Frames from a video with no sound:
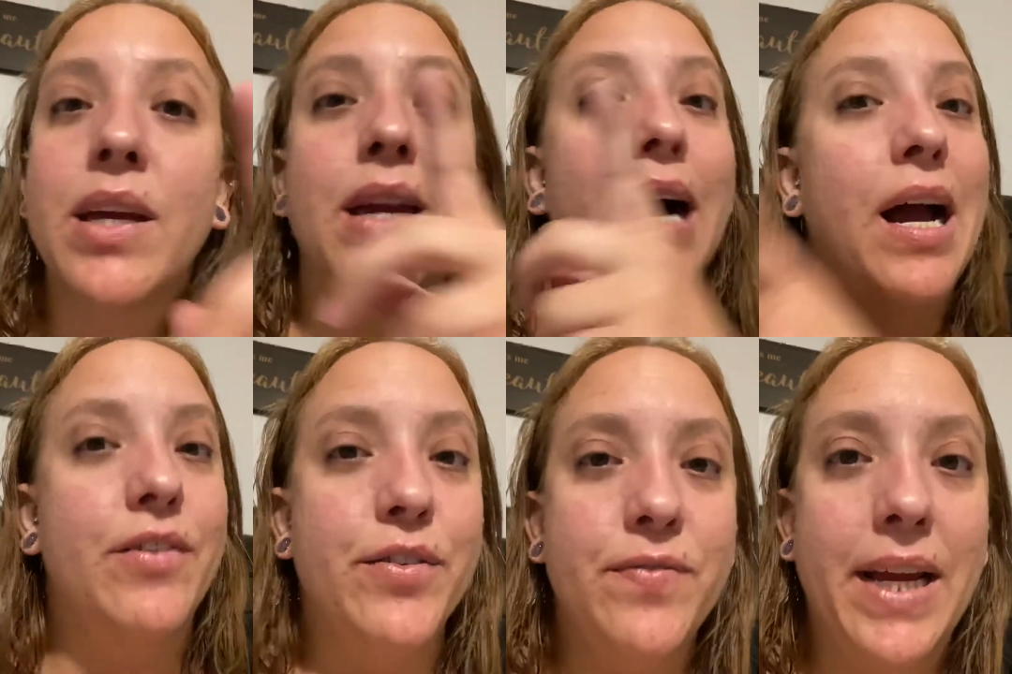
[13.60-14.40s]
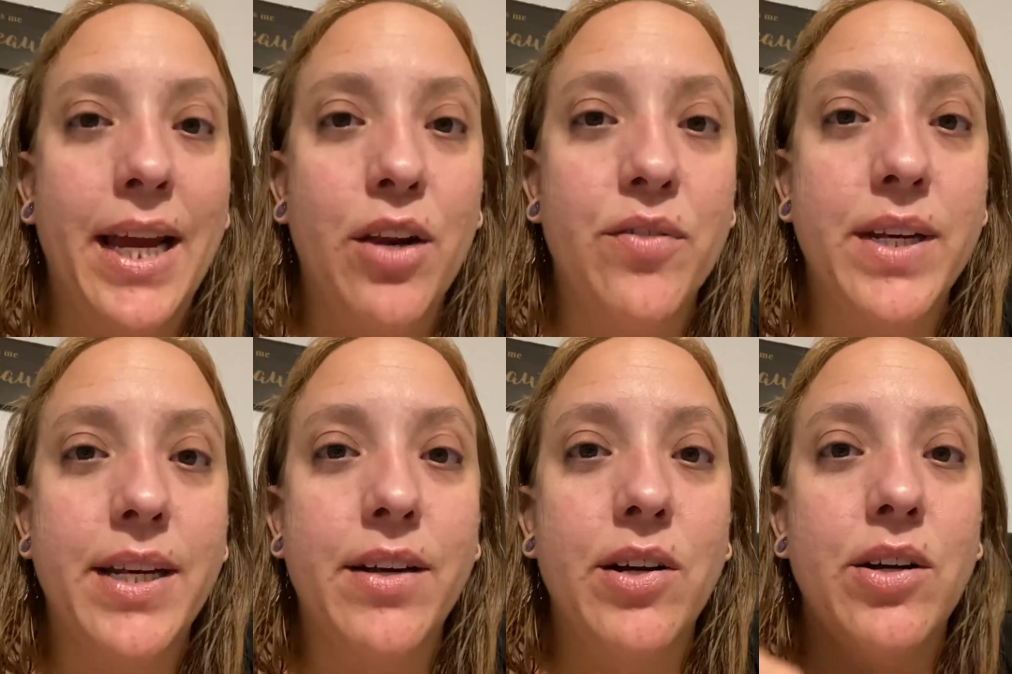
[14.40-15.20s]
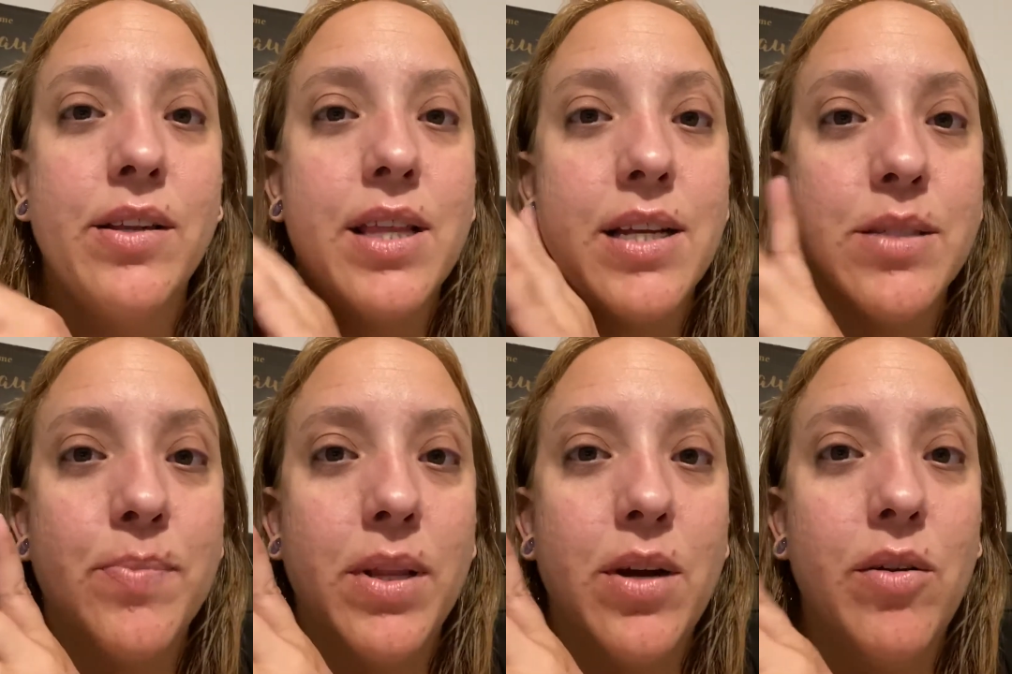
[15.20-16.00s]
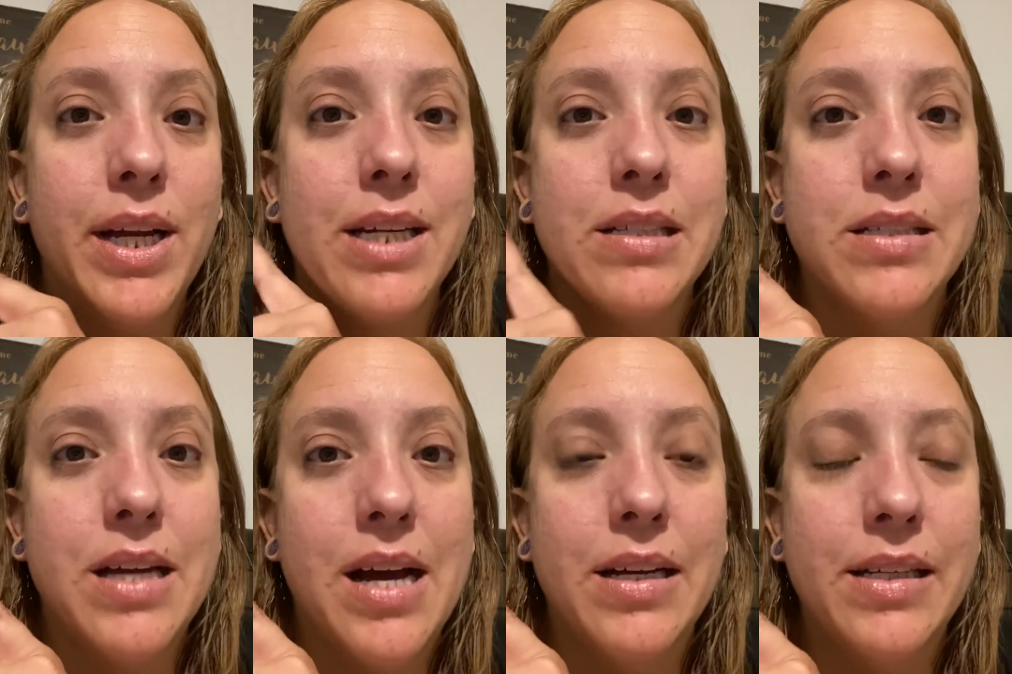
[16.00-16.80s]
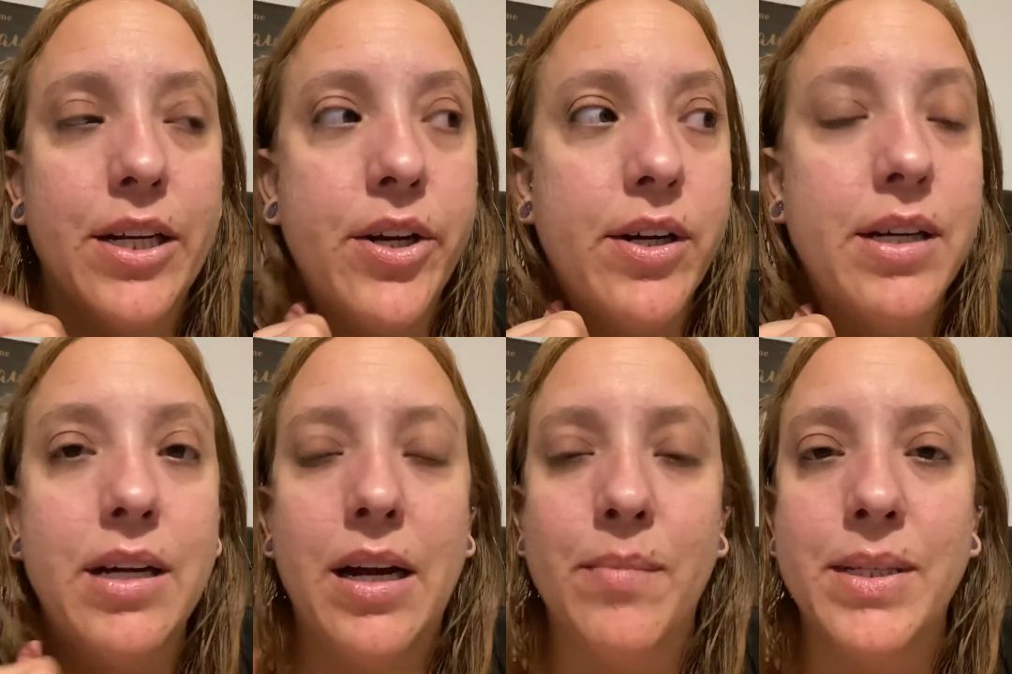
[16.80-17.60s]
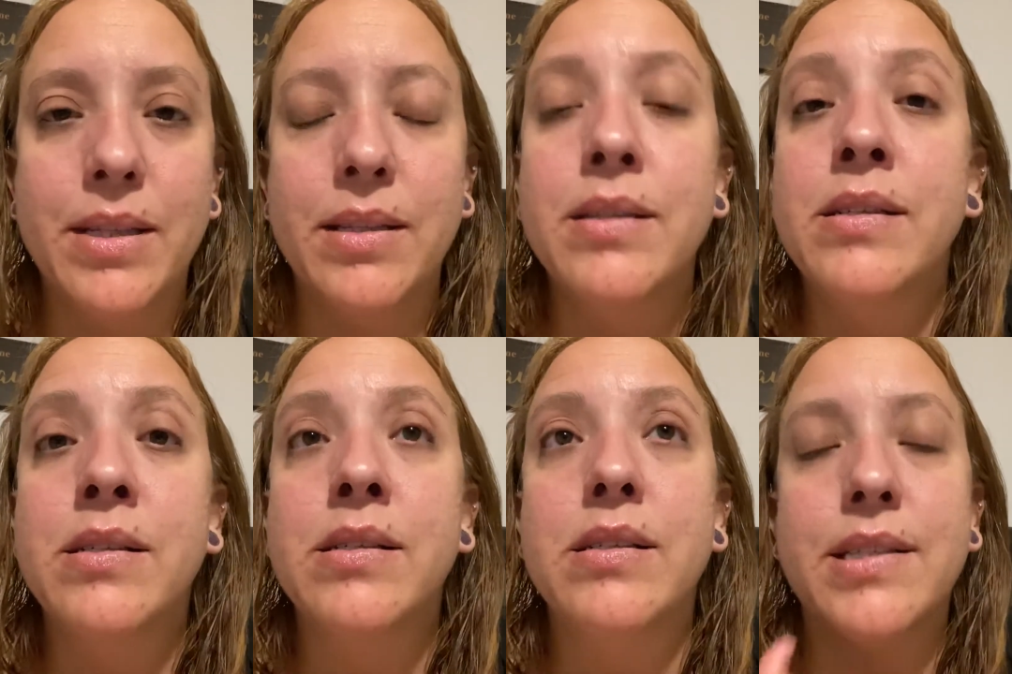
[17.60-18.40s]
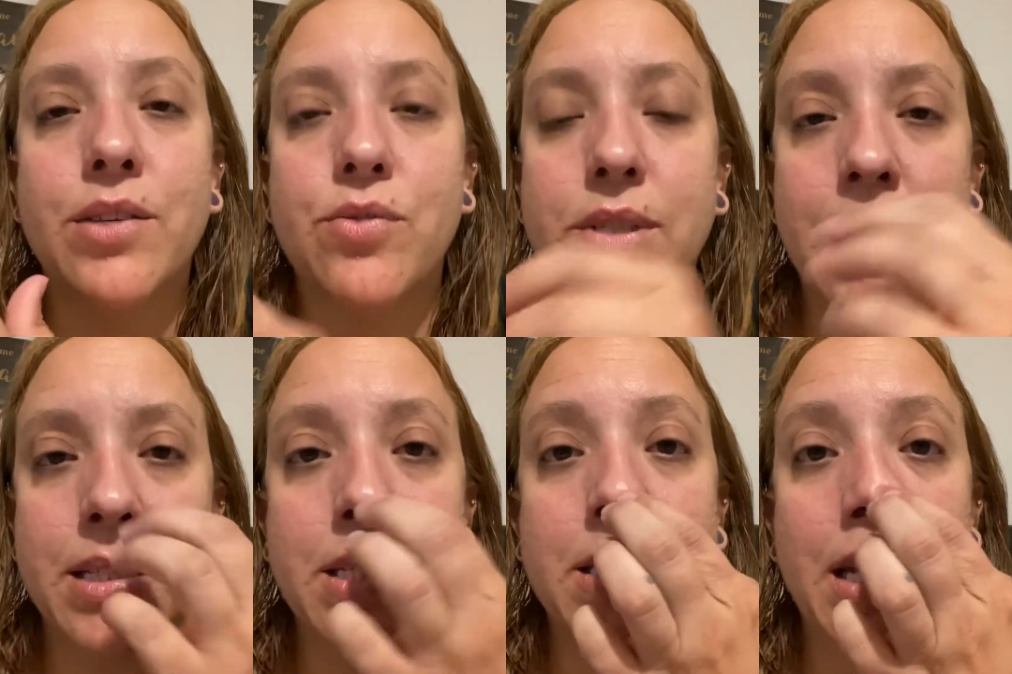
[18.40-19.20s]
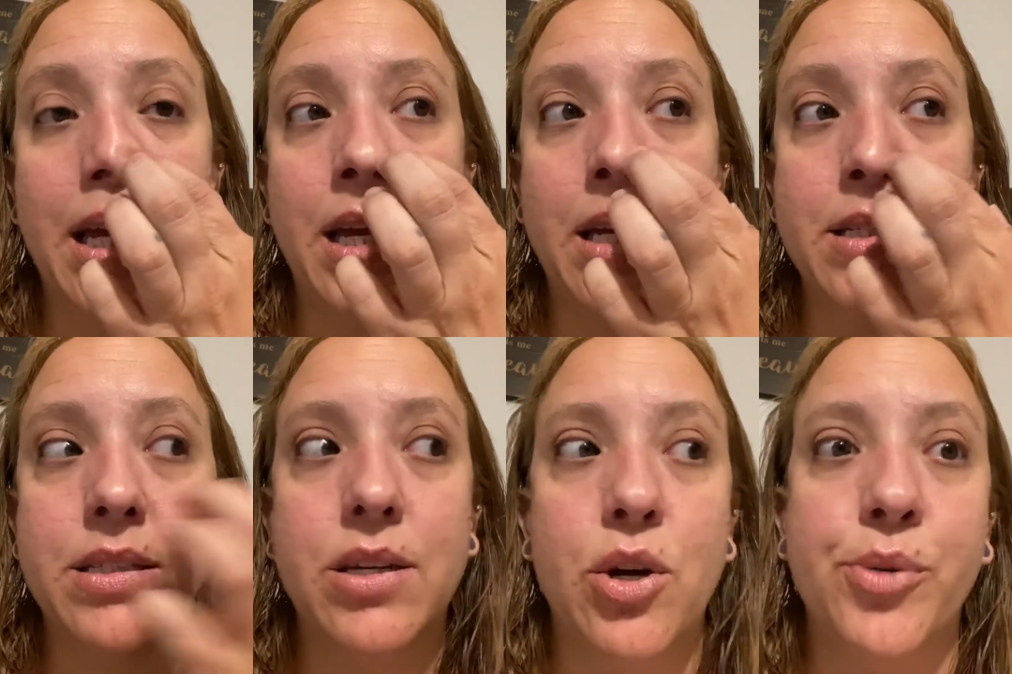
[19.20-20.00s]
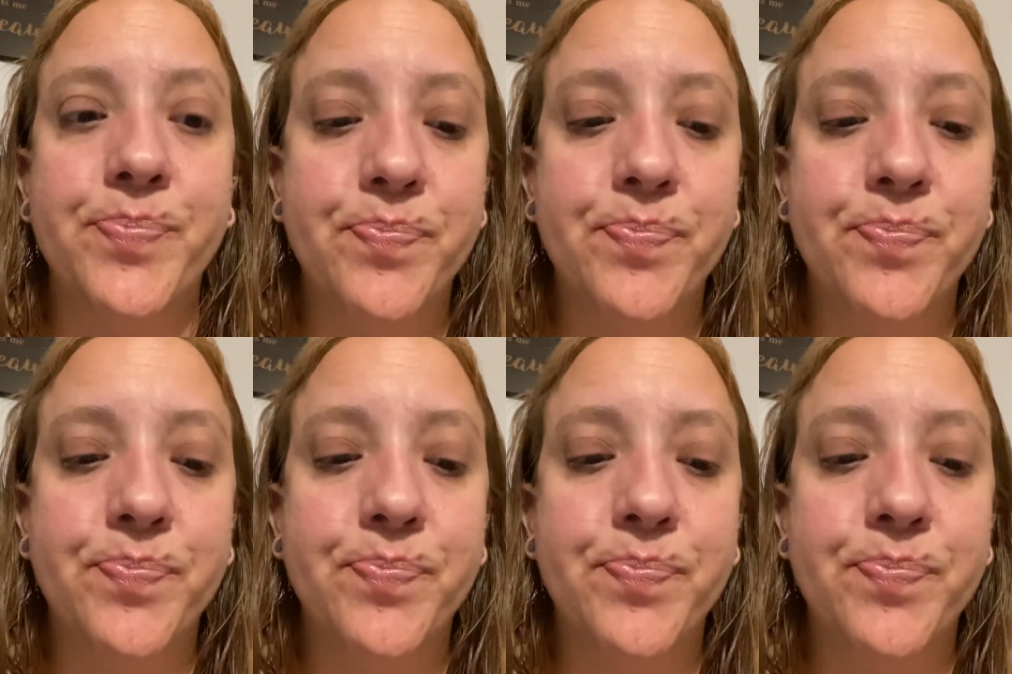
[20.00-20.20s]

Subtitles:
I have a fan over here that is blowing because it's hot in here. I'm in Central Texas, and so